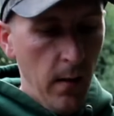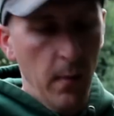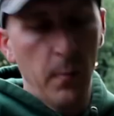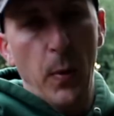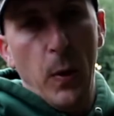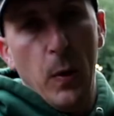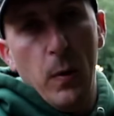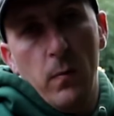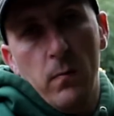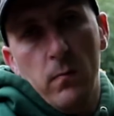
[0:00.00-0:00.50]

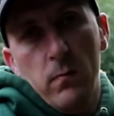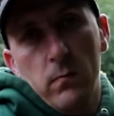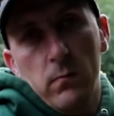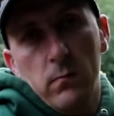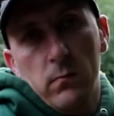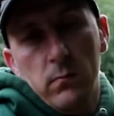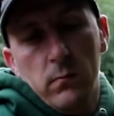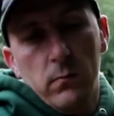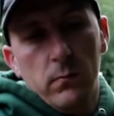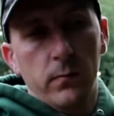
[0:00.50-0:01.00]
But
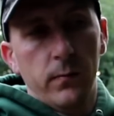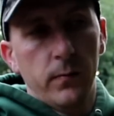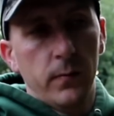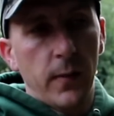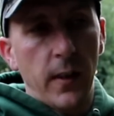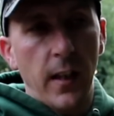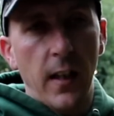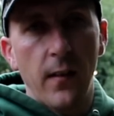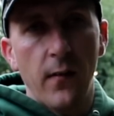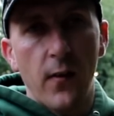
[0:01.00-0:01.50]

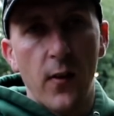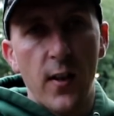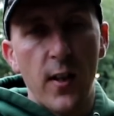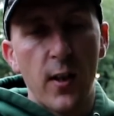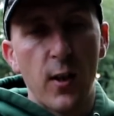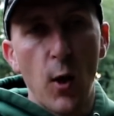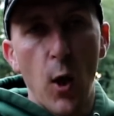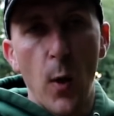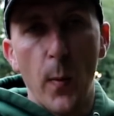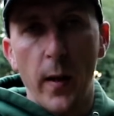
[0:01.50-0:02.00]
there's
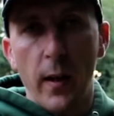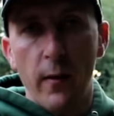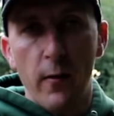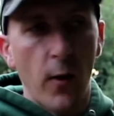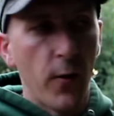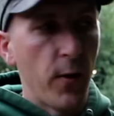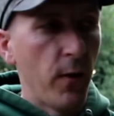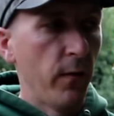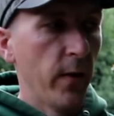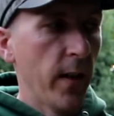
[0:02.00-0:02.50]
so many
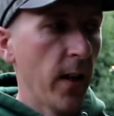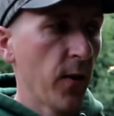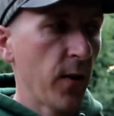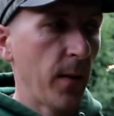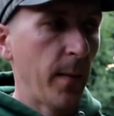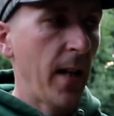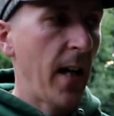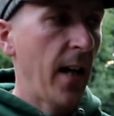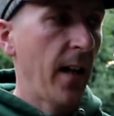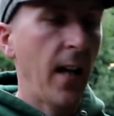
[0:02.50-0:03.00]
rods and reels.
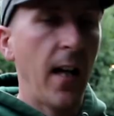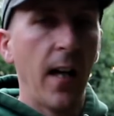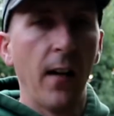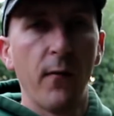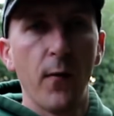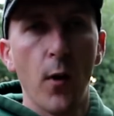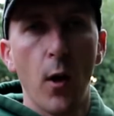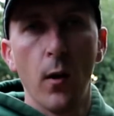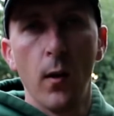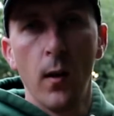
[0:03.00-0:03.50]
I mean,
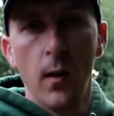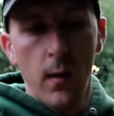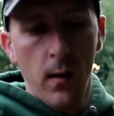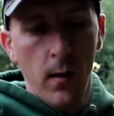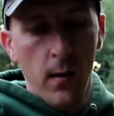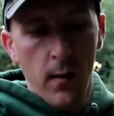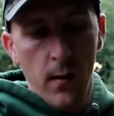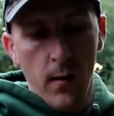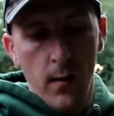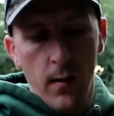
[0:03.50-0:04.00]
I'm
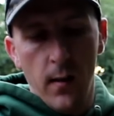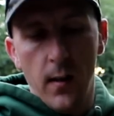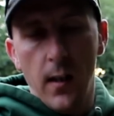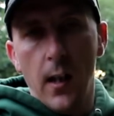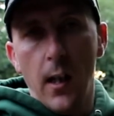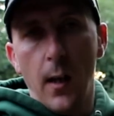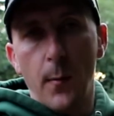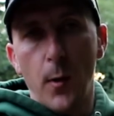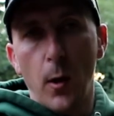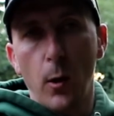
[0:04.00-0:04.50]

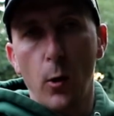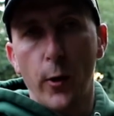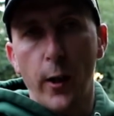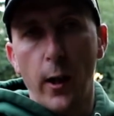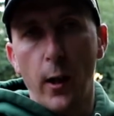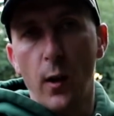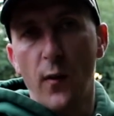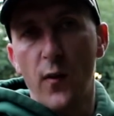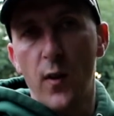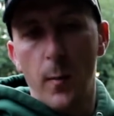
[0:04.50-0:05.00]
not
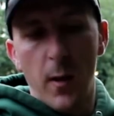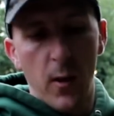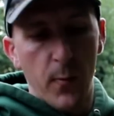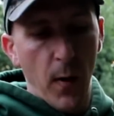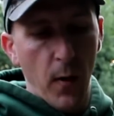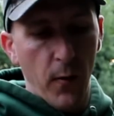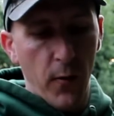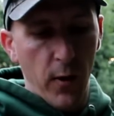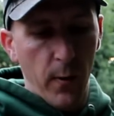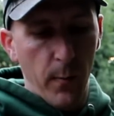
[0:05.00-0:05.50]
lucky enough to be
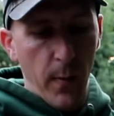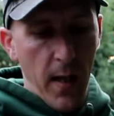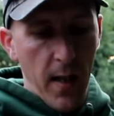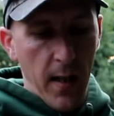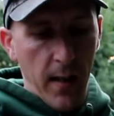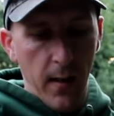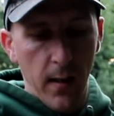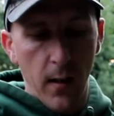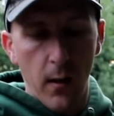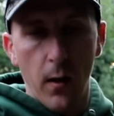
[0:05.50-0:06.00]
sponsored by,
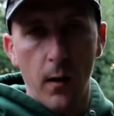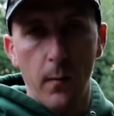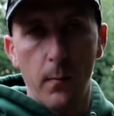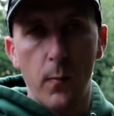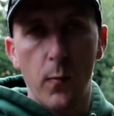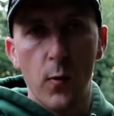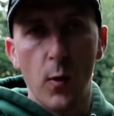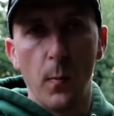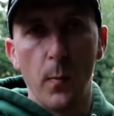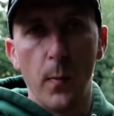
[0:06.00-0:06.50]
you know,
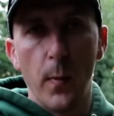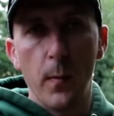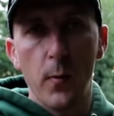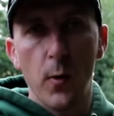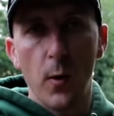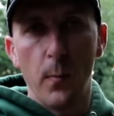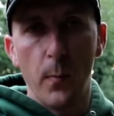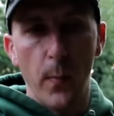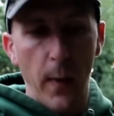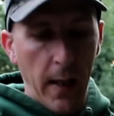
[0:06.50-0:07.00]

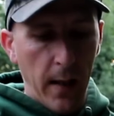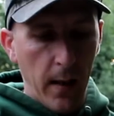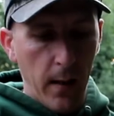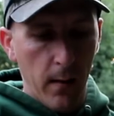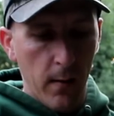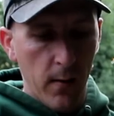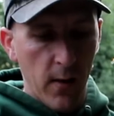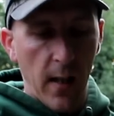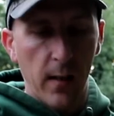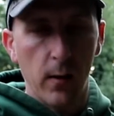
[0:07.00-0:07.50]
some big
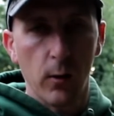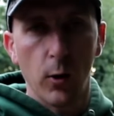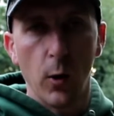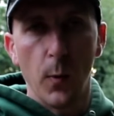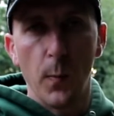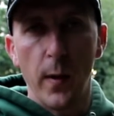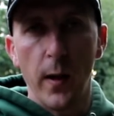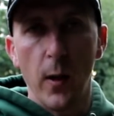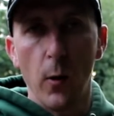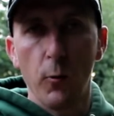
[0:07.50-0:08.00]
tackle
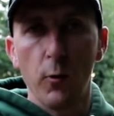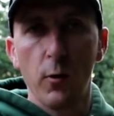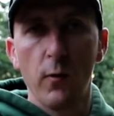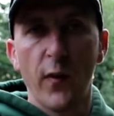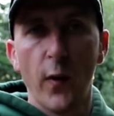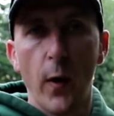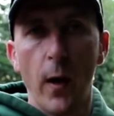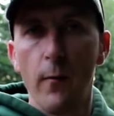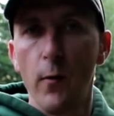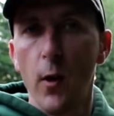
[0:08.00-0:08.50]
company who's
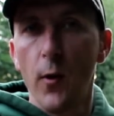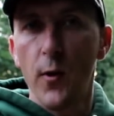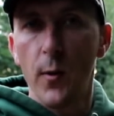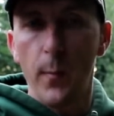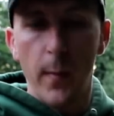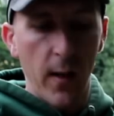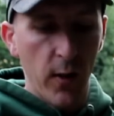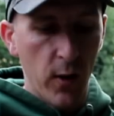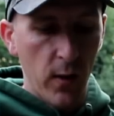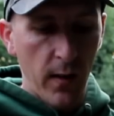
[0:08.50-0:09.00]
throwing rods at
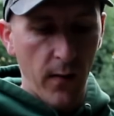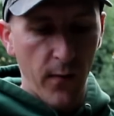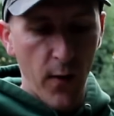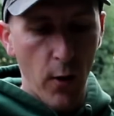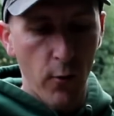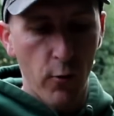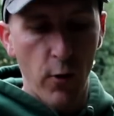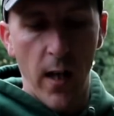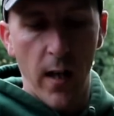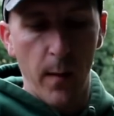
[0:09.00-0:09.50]
me. So I've
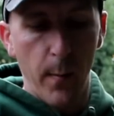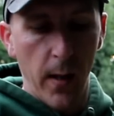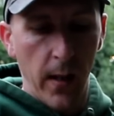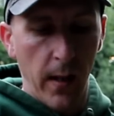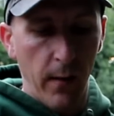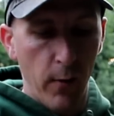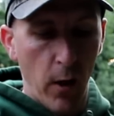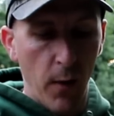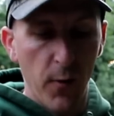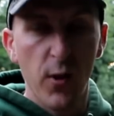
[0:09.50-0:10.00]
not tried a
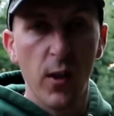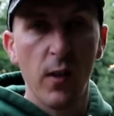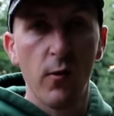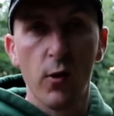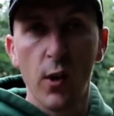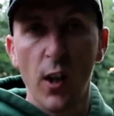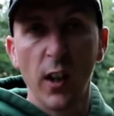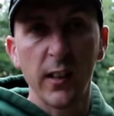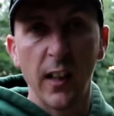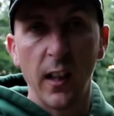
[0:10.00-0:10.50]
million rods. So you
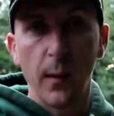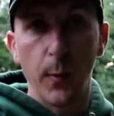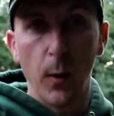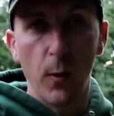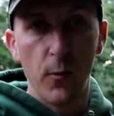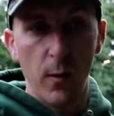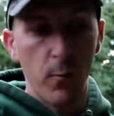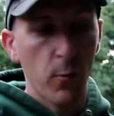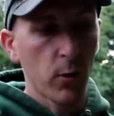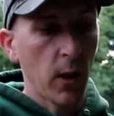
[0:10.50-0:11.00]
just got to take the
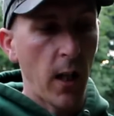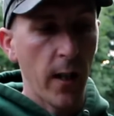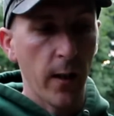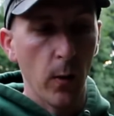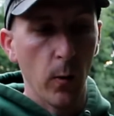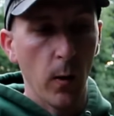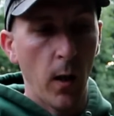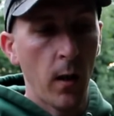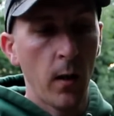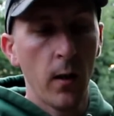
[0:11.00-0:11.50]
plunge, and just like
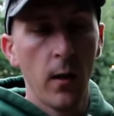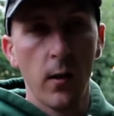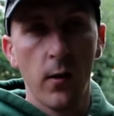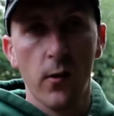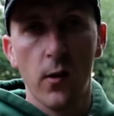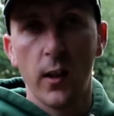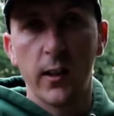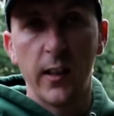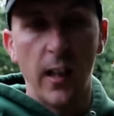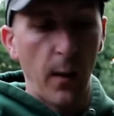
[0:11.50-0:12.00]
you lot,
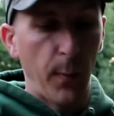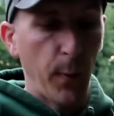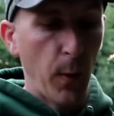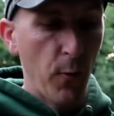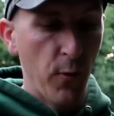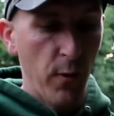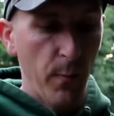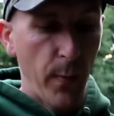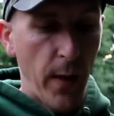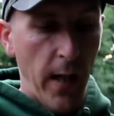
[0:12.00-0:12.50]
got to take the
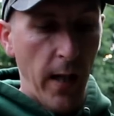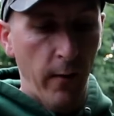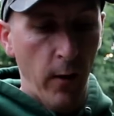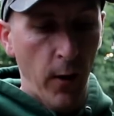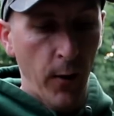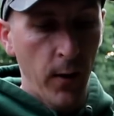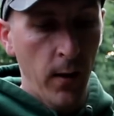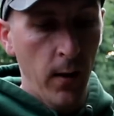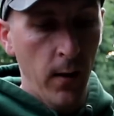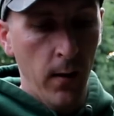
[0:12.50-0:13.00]
plunge and buy a rod.